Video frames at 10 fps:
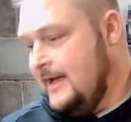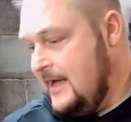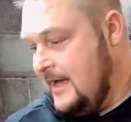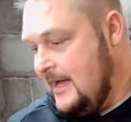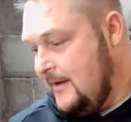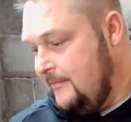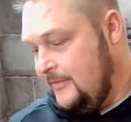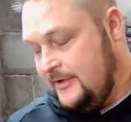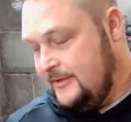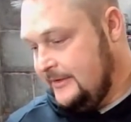
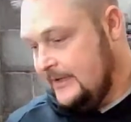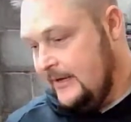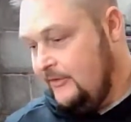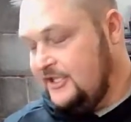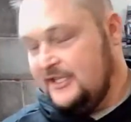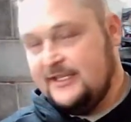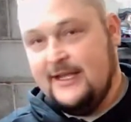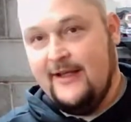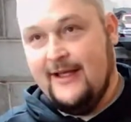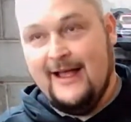It was
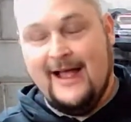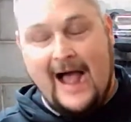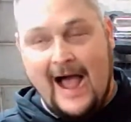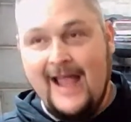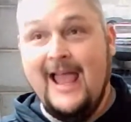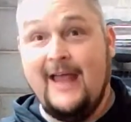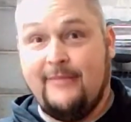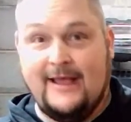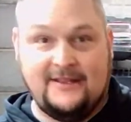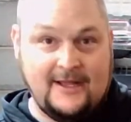just, I had
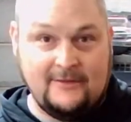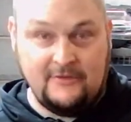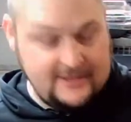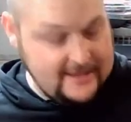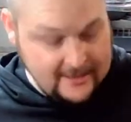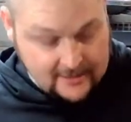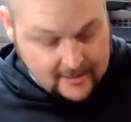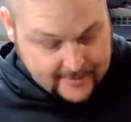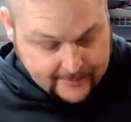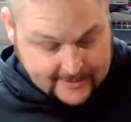bad luck with it. You know, I know
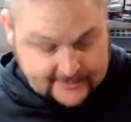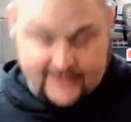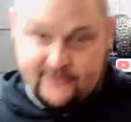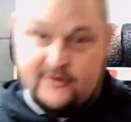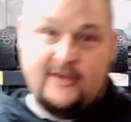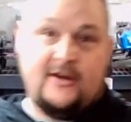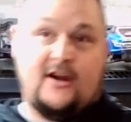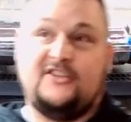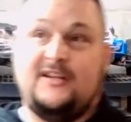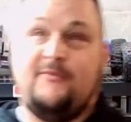people out there have great
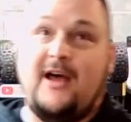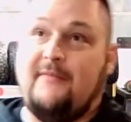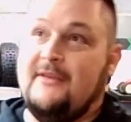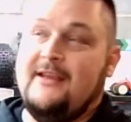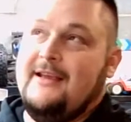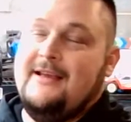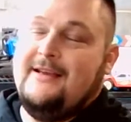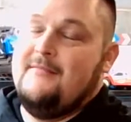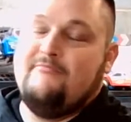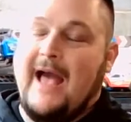cars, and I'm not
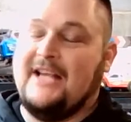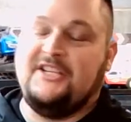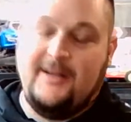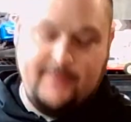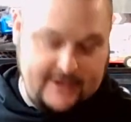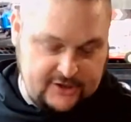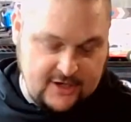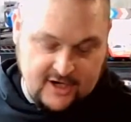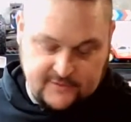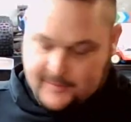bashing anybody's
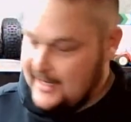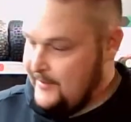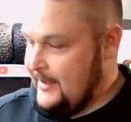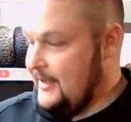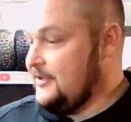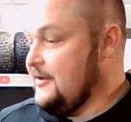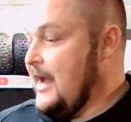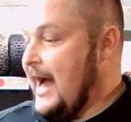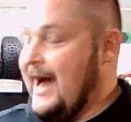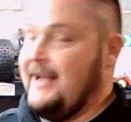cars by any means.
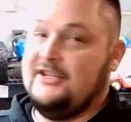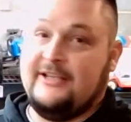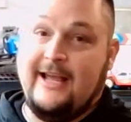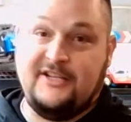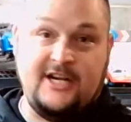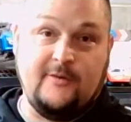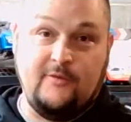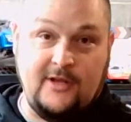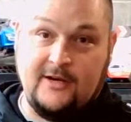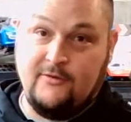I just had
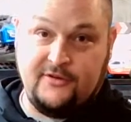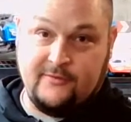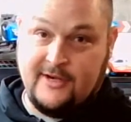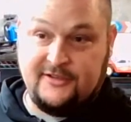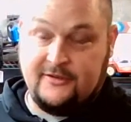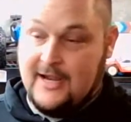terrible luck with the Rustler.